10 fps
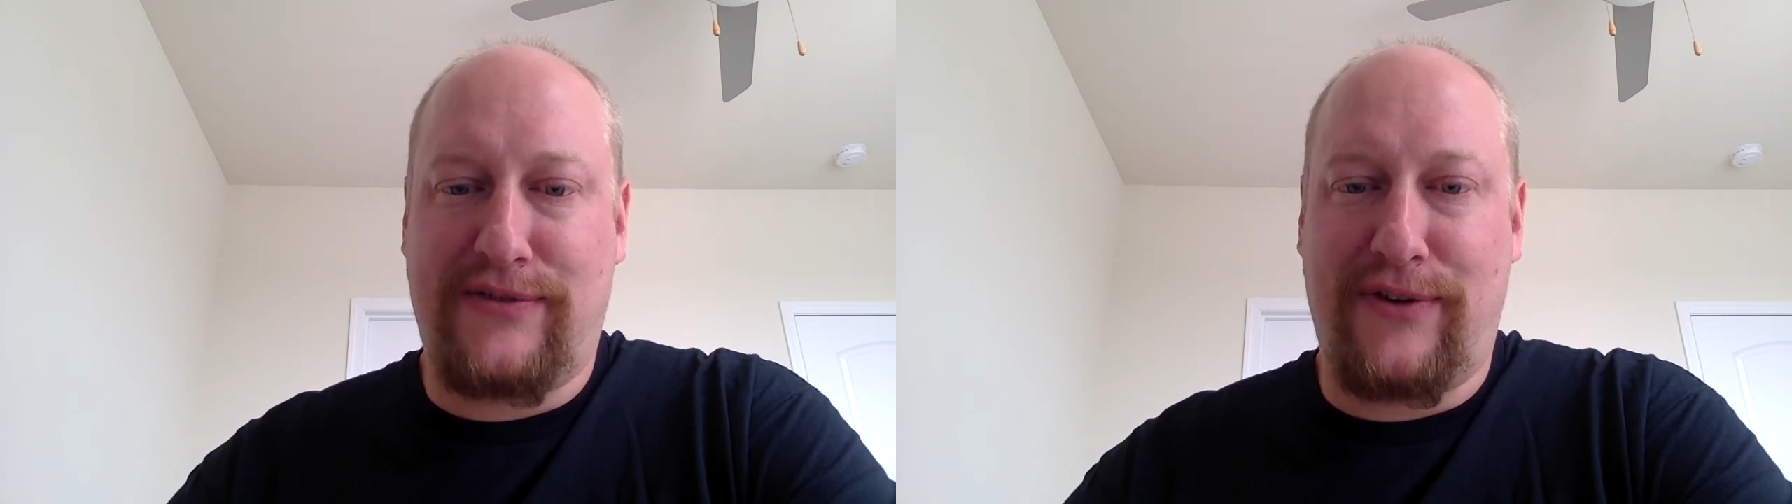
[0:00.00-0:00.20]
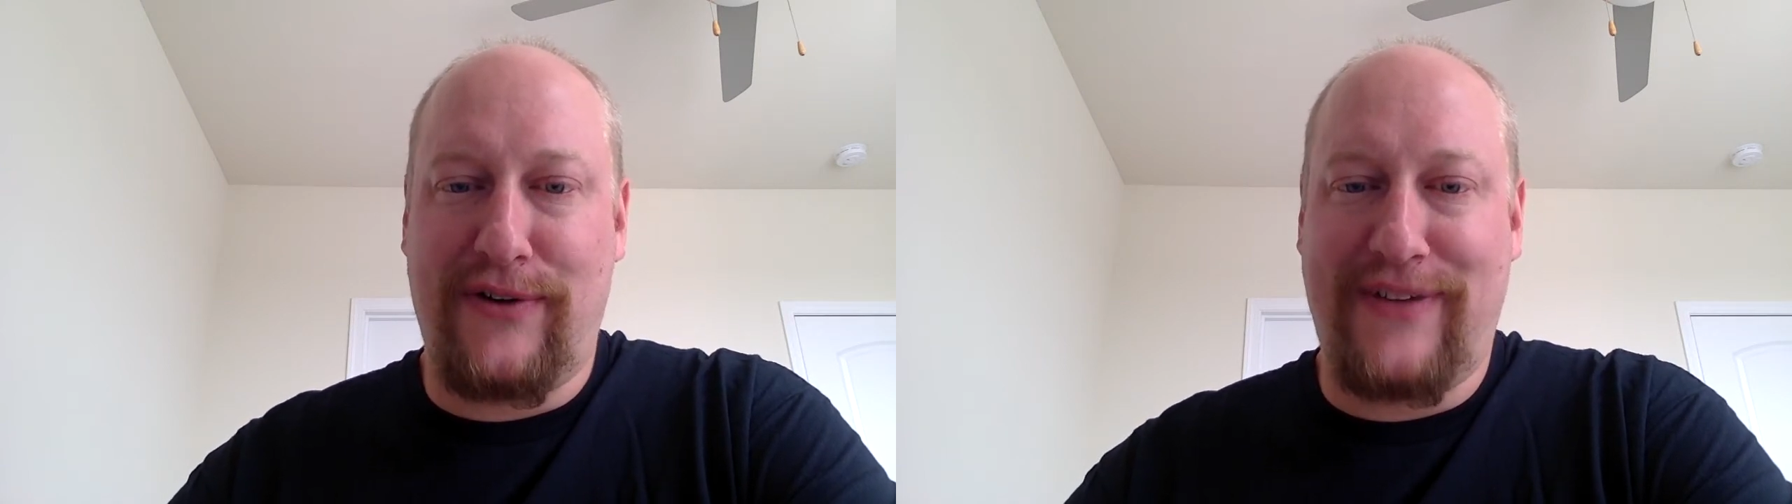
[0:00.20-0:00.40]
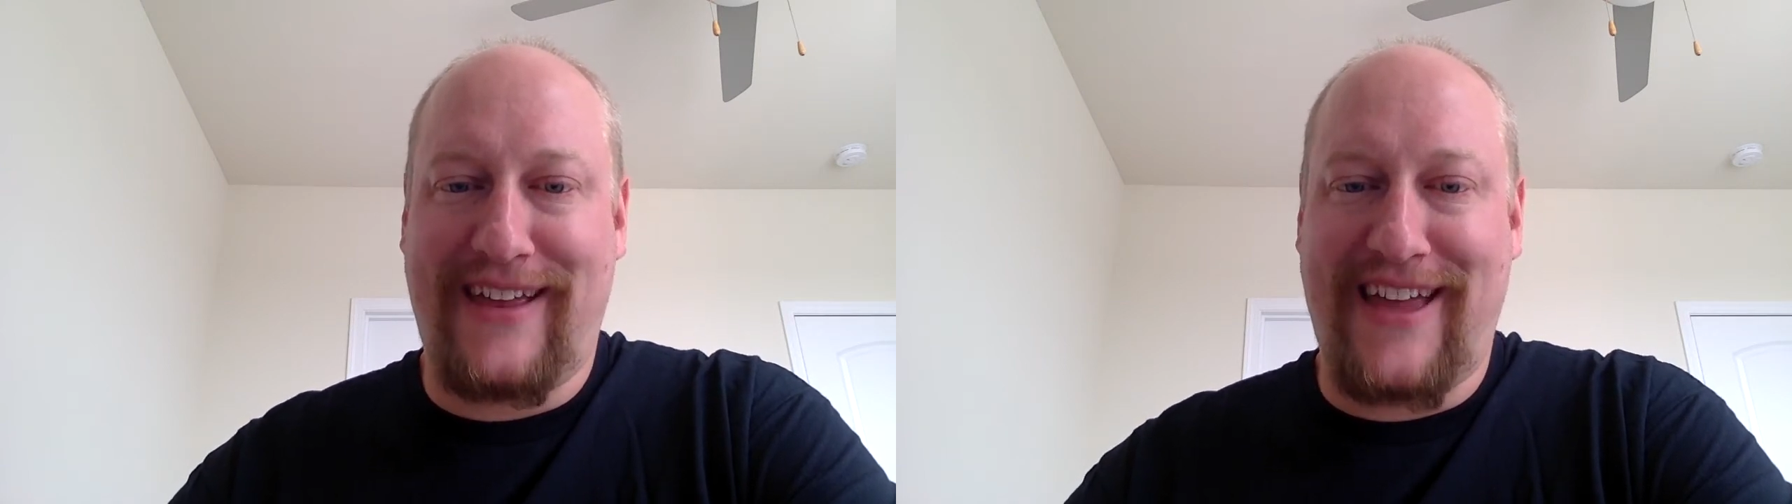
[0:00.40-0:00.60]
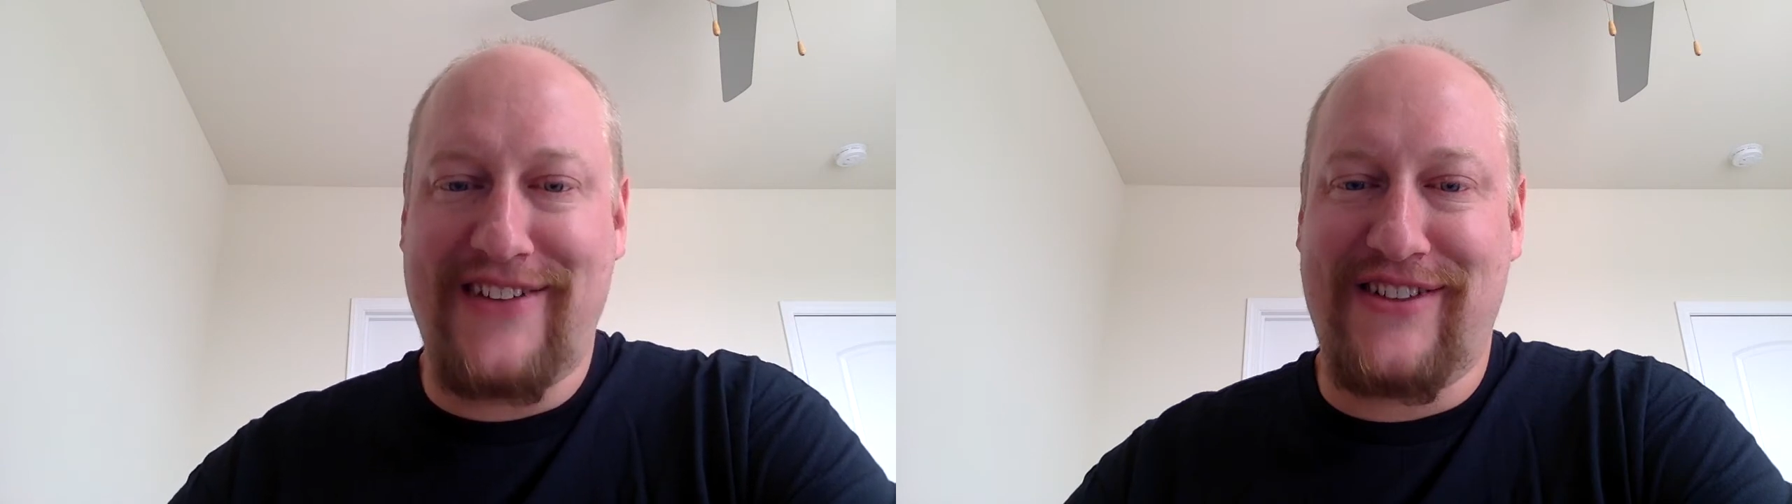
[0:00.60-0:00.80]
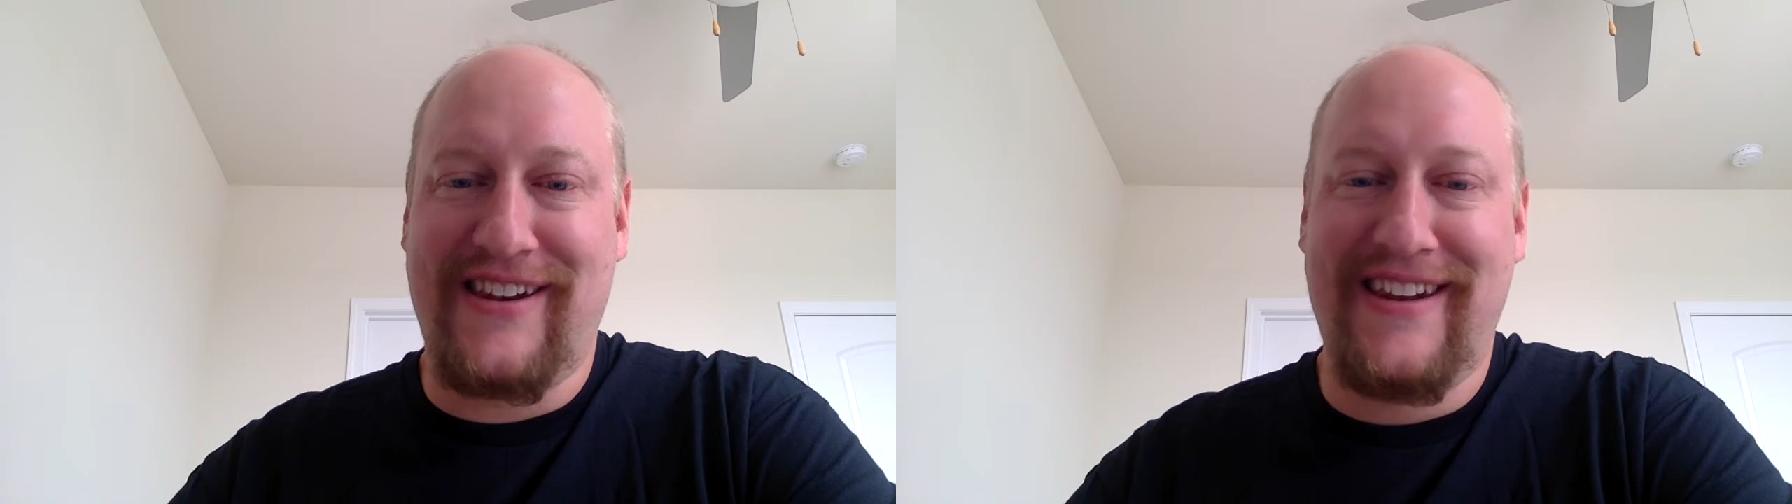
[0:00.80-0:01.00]
for
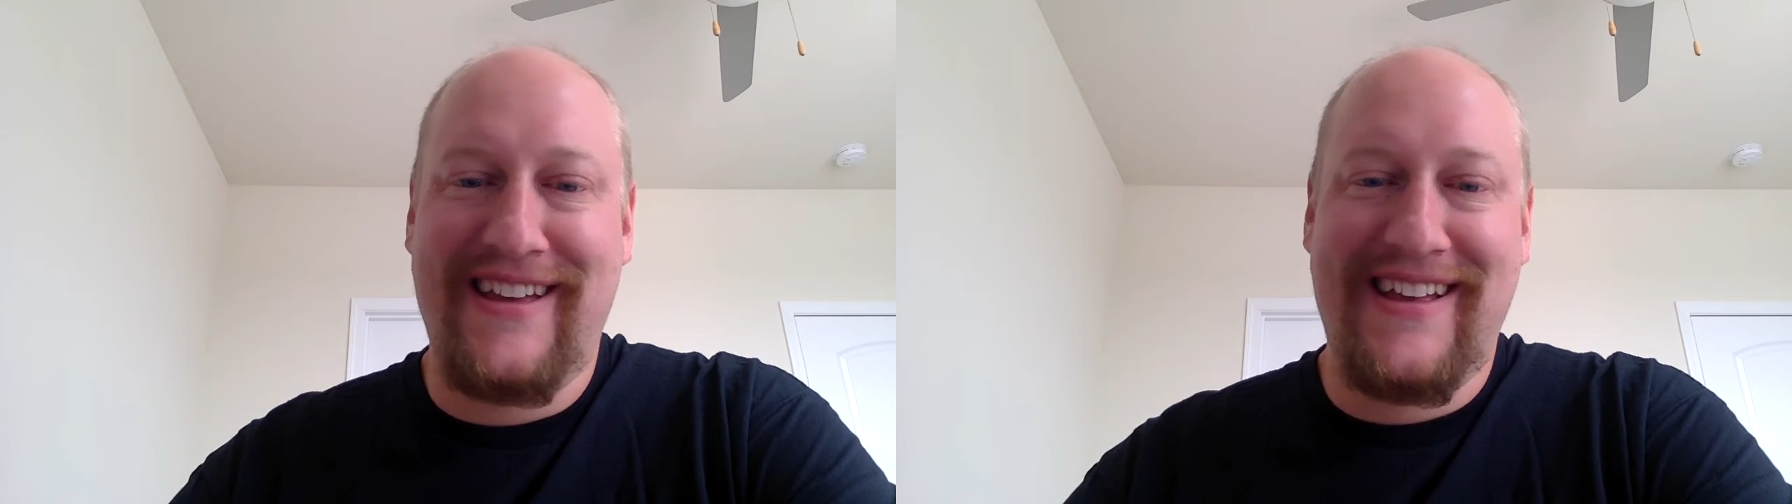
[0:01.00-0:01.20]
vacation.